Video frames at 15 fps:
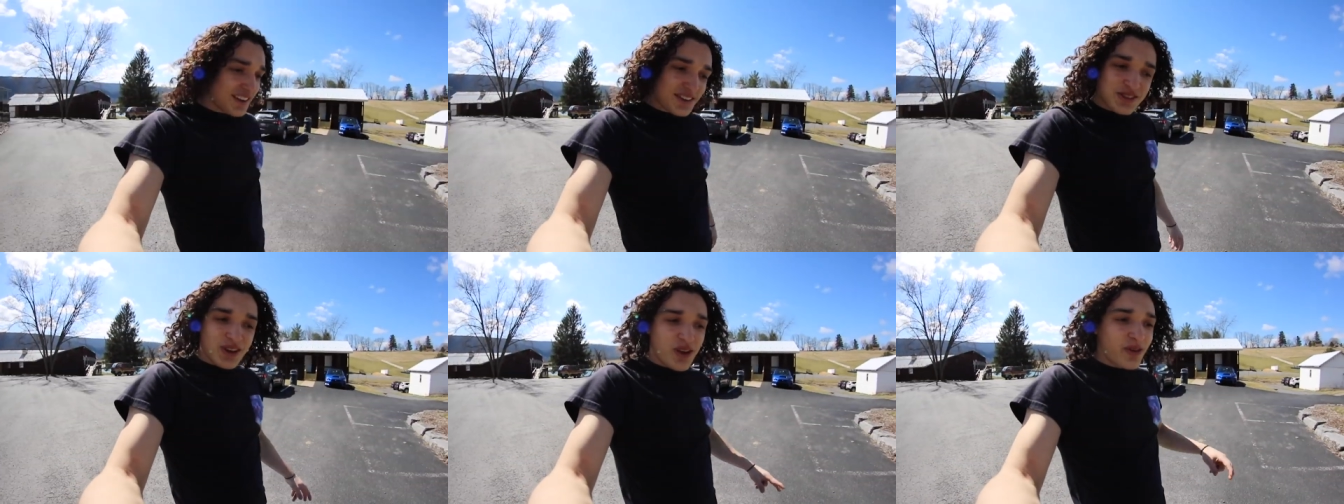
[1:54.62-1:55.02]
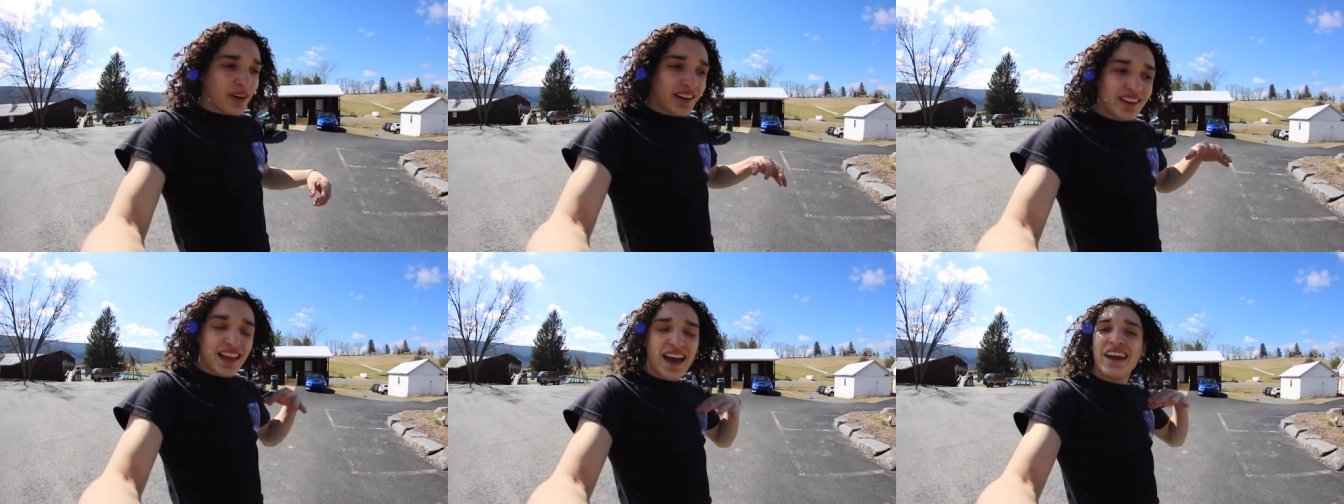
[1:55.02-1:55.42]
So I
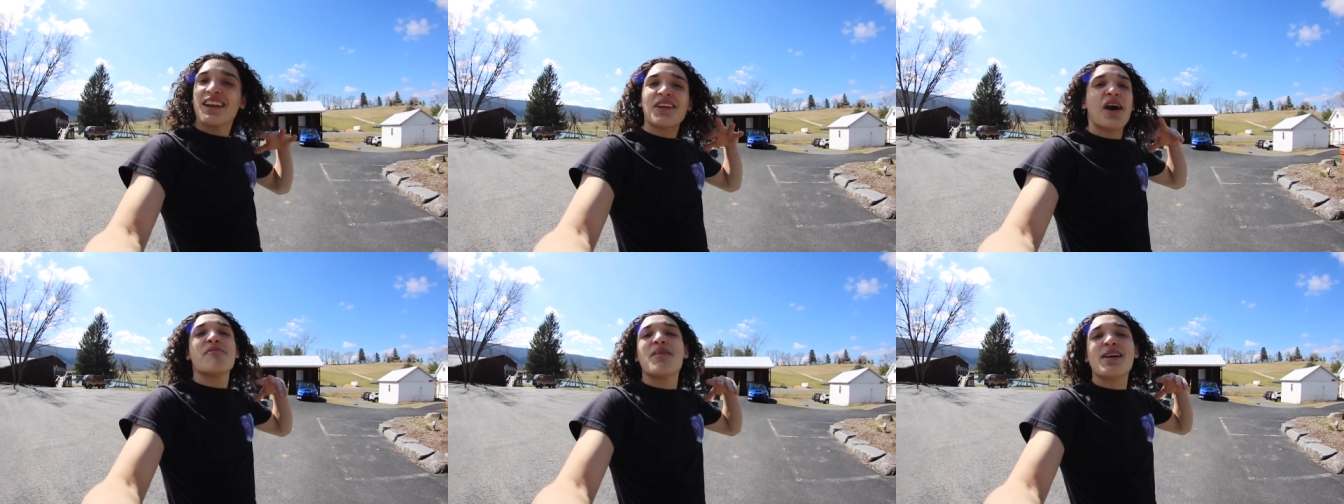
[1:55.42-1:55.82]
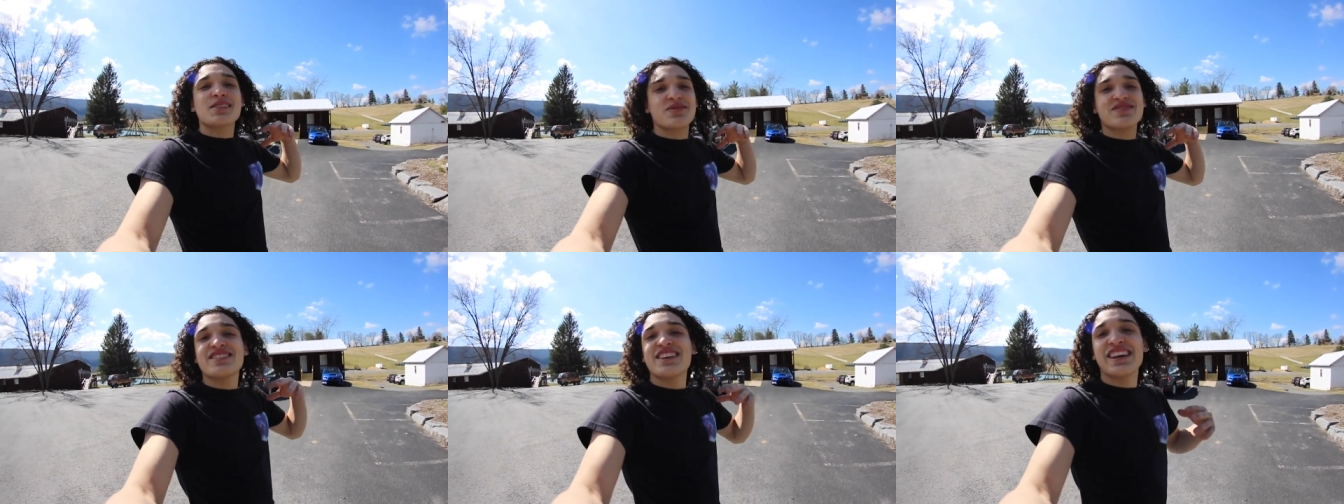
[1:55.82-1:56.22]
went online, I bought
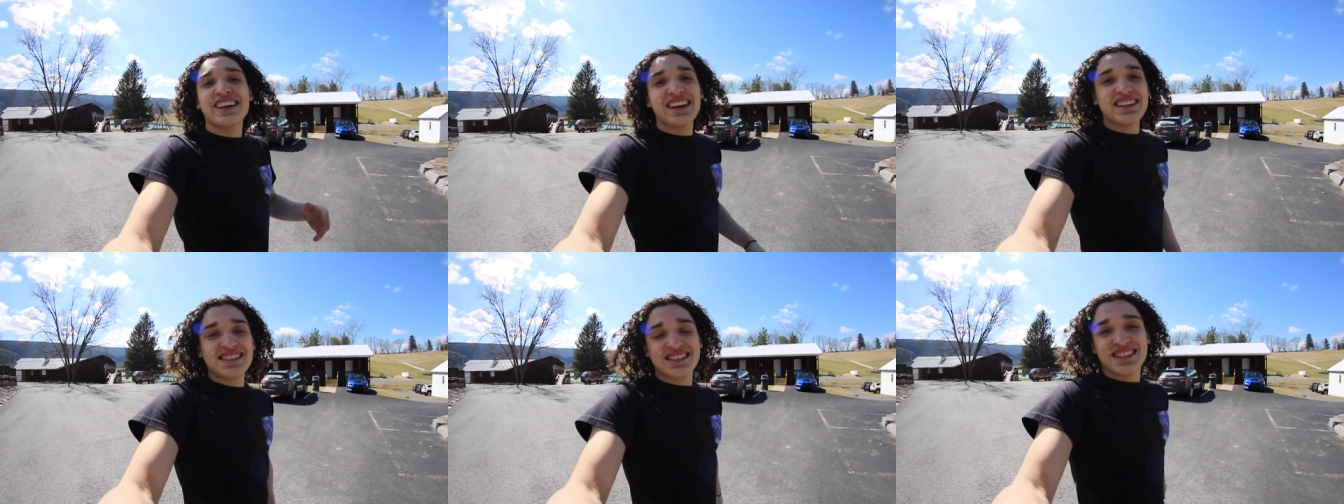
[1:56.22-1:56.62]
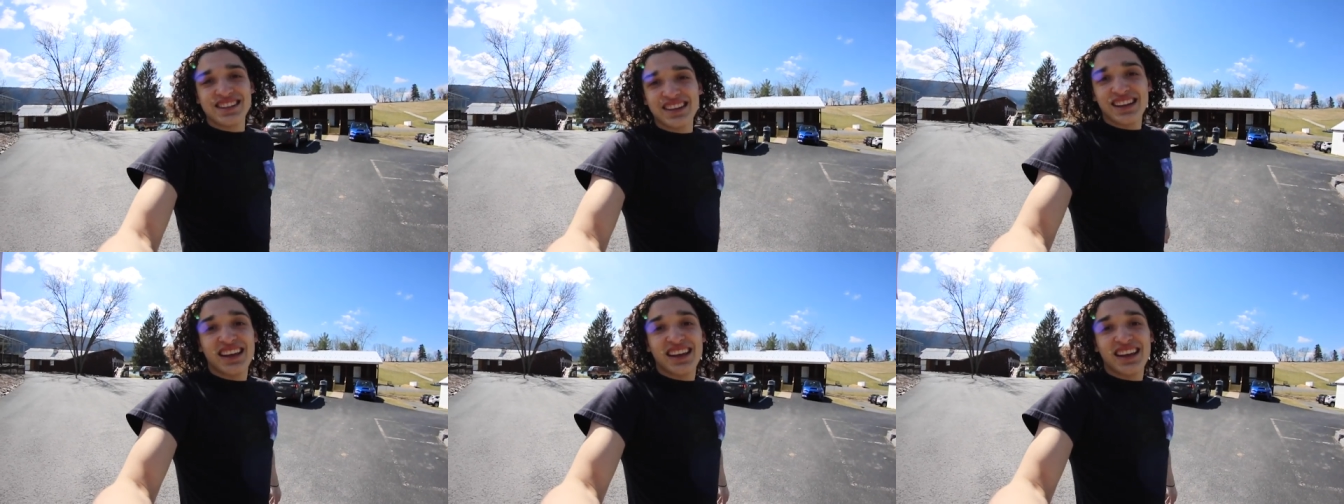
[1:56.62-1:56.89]
some tickets,